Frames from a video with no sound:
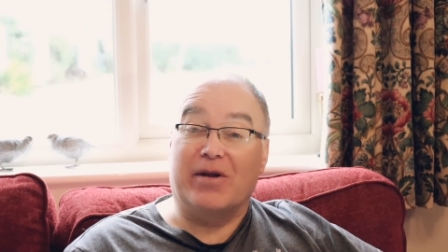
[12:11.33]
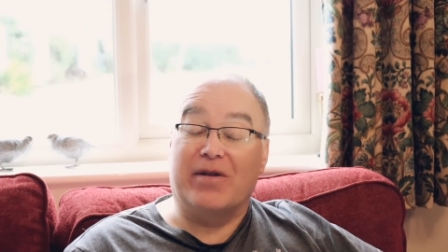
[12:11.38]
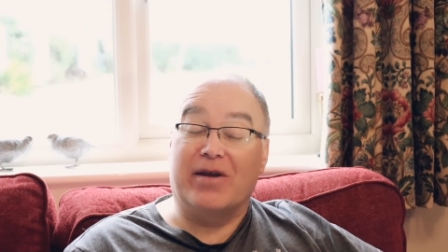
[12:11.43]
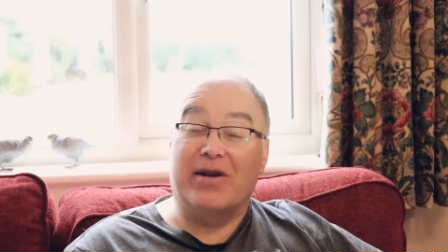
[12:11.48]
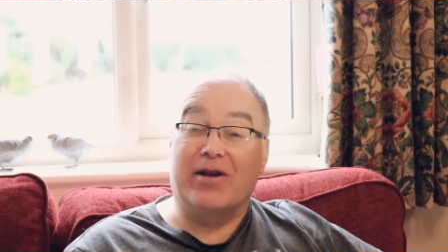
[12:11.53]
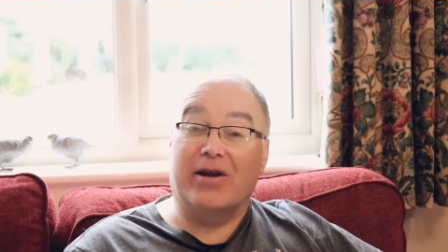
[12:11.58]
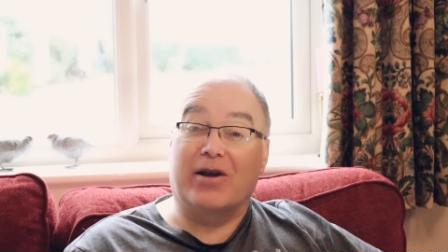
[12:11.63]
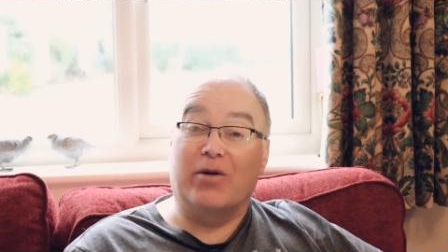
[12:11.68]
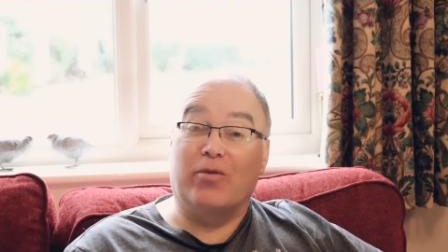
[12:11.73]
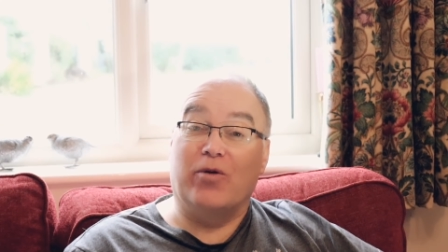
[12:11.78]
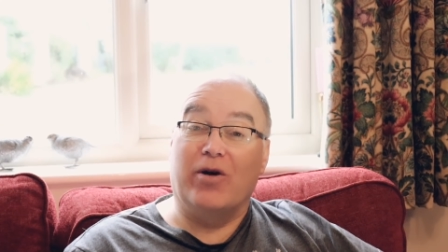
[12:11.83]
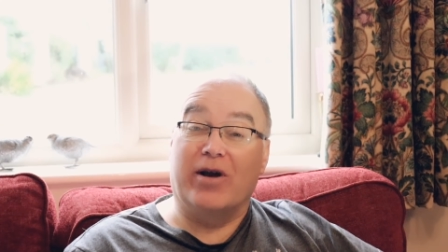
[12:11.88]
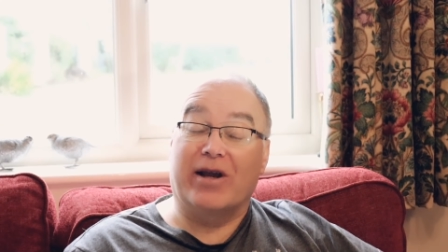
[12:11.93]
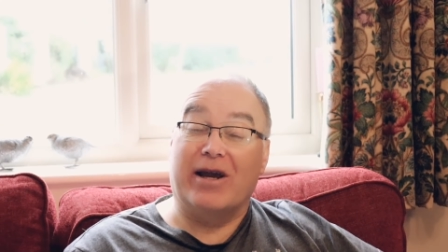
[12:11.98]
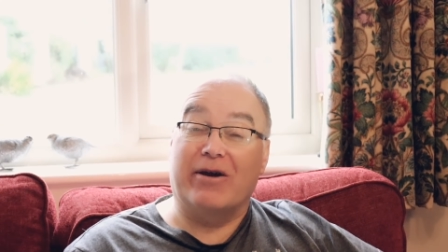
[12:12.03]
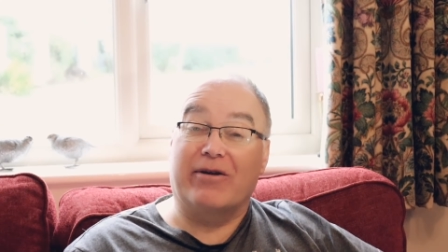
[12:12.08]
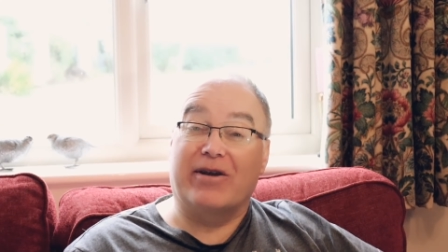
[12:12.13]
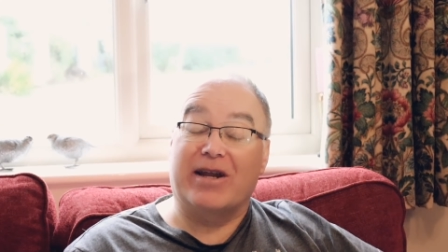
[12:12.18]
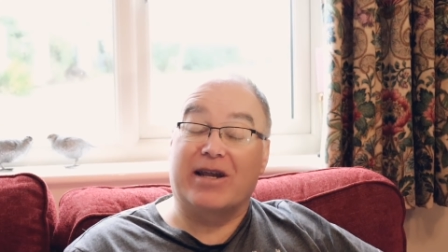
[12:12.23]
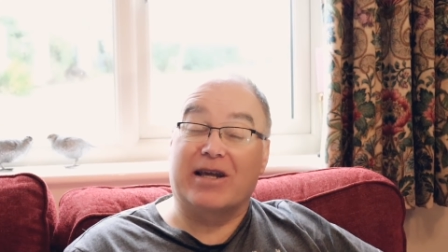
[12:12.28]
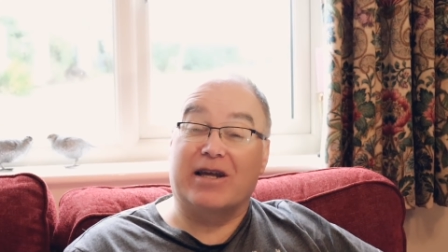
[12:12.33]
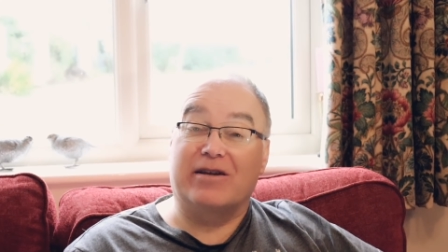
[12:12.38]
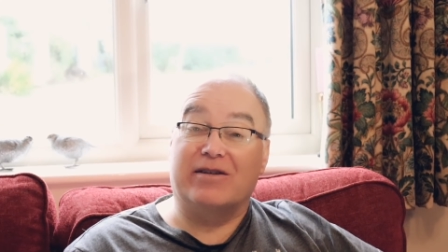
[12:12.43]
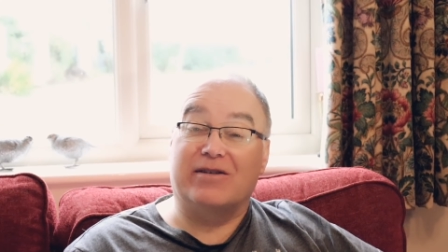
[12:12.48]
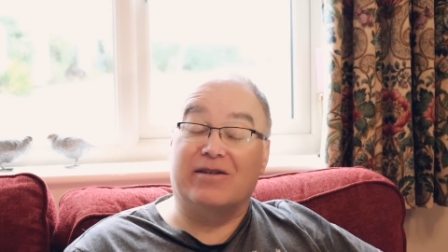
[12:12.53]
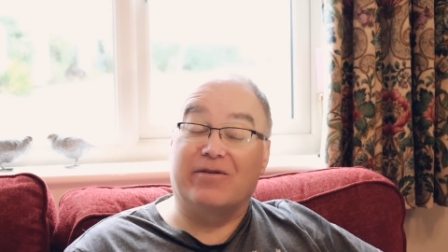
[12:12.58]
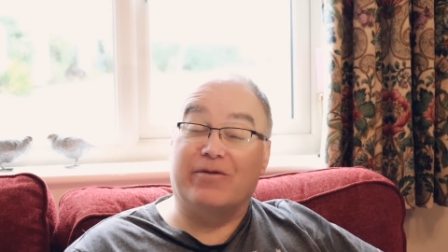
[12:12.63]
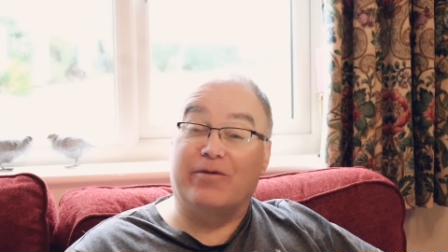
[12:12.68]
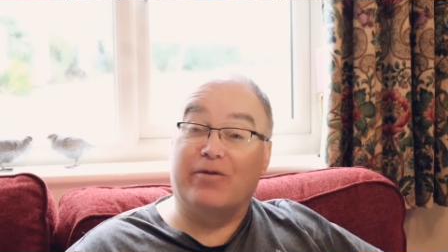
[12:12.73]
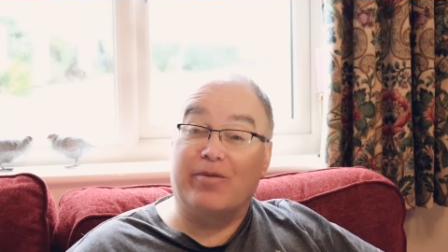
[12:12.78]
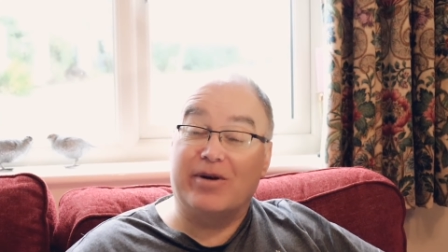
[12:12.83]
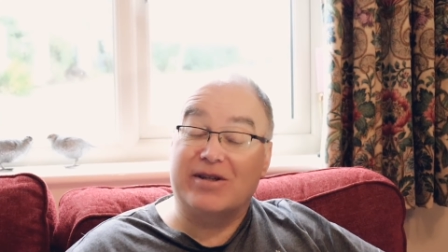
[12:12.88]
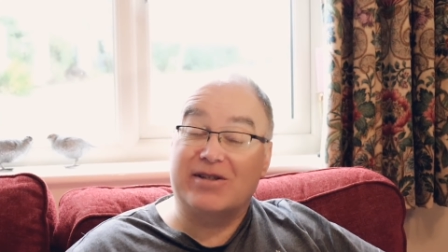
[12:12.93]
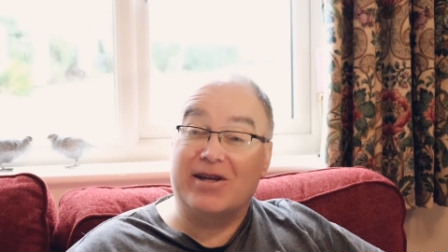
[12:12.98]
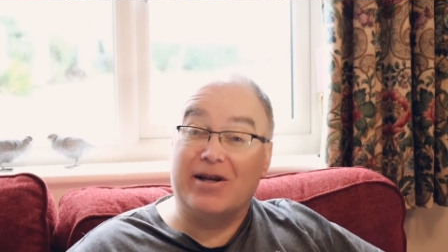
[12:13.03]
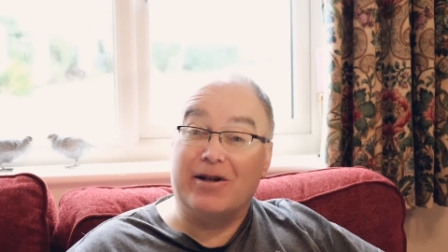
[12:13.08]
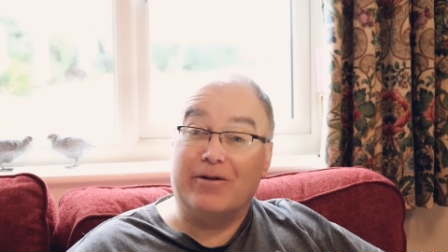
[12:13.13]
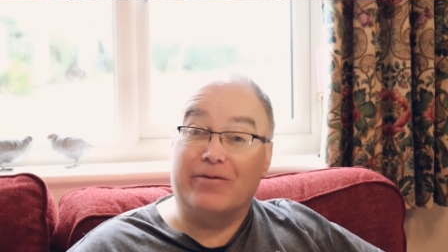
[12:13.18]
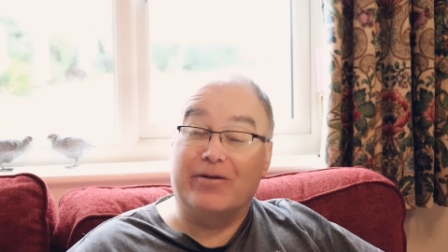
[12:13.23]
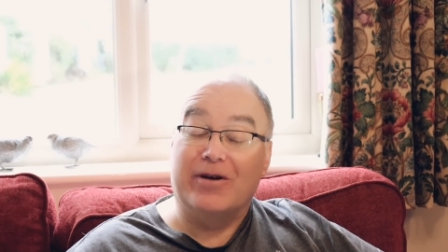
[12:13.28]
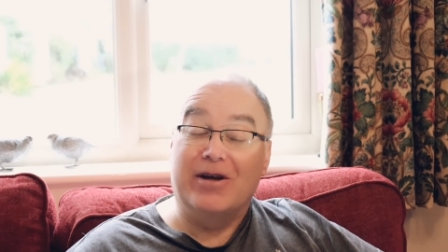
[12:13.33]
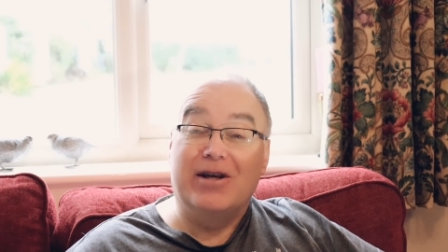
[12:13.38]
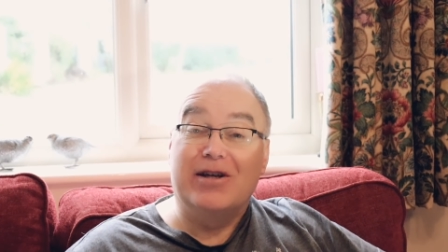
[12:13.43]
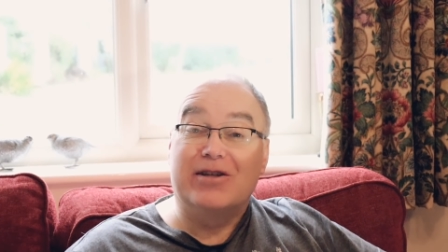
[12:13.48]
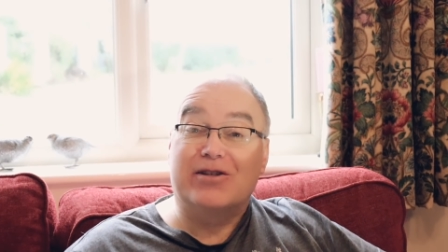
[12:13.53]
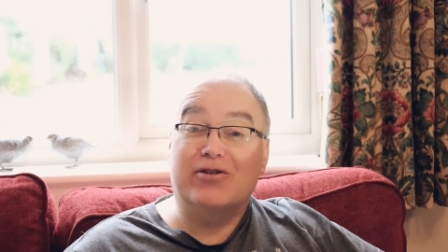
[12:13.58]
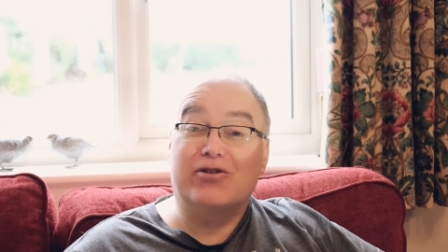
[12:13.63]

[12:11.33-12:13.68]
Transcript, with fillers: And then I can work out getting it for myself.